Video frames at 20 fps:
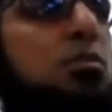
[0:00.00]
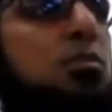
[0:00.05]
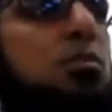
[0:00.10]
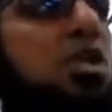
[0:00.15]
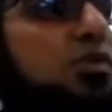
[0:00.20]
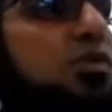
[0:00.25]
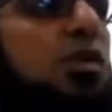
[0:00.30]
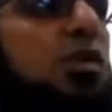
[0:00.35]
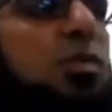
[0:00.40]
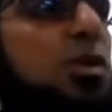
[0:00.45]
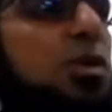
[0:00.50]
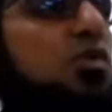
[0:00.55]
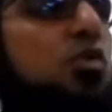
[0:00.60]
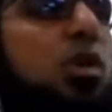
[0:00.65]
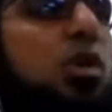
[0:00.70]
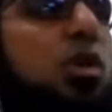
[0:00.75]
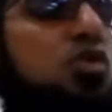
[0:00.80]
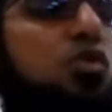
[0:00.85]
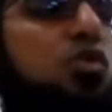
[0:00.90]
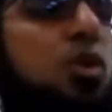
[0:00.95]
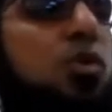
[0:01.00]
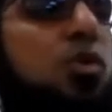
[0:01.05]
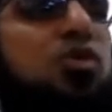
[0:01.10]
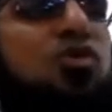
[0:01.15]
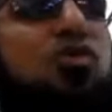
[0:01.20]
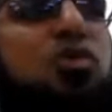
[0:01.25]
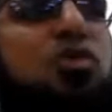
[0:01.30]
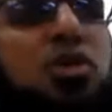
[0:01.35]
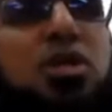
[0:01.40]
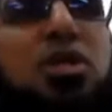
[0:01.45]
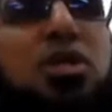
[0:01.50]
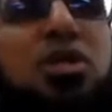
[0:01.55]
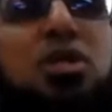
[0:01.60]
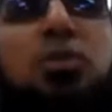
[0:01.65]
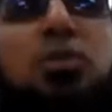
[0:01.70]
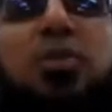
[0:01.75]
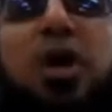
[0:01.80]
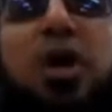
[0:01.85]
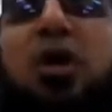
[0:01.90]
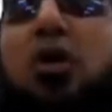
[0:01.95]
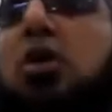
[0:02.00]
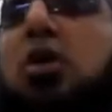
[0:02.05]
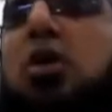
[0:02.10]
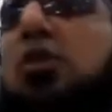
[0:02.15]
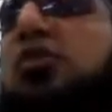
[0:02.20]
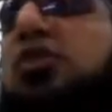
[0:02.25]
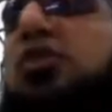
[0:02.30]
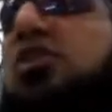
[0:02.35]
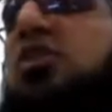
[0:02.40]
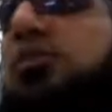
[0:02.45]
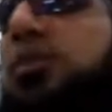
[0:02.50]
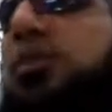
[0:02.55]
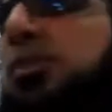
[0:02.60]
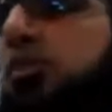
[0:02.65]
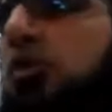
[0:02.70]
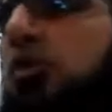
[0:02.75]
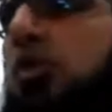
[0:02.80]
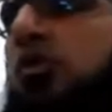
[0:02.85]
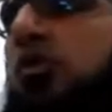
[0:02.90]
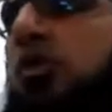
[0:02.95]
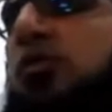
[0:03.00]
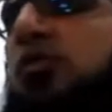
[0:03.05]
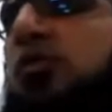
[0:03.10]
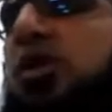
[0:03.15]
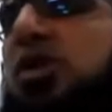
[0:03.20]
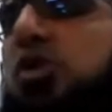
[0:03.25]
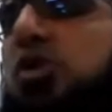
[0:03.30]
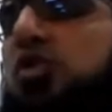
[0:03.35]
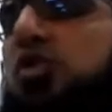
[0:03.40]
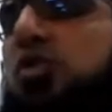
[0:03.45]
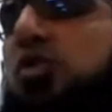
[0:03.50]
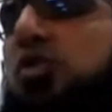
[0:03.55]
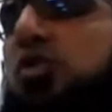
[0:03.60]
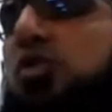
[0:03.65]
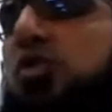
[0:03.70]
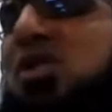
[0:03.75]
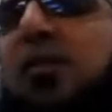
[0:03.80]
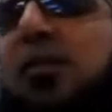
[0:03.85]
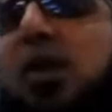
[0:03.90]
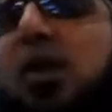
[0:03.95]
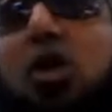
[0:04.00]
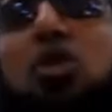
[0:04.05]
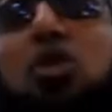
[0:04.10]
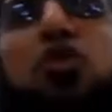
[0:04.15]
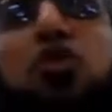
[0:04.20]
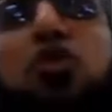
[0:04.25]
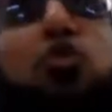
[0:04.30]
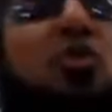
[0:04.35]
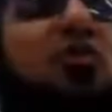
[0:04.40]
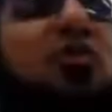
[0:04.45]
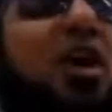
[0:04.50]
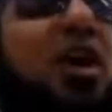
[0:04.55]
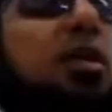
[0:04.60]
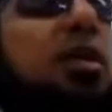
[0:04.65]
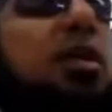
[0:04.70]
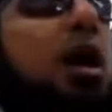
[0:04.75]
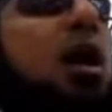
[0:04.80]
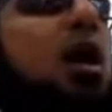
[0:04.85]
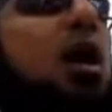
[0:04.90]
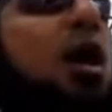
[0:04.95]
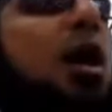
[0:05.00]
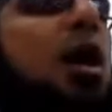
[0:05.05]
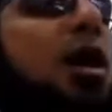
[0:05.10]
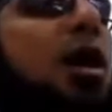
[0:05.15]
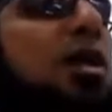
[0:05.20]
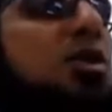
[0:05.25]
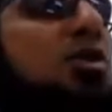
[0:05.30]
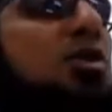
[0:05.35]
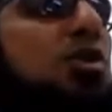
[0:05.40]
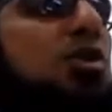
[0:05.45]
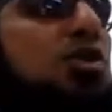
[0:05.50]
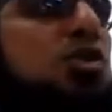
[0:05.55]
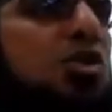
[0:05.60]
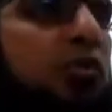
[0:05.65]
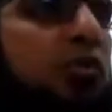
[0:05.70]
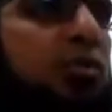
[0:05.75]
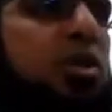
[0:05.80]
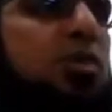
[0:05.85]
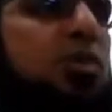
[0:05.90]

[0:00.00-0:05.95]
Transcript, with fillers: Just from this one surah. When you read the biographies of people who have converted to Islam, you will find hundreds of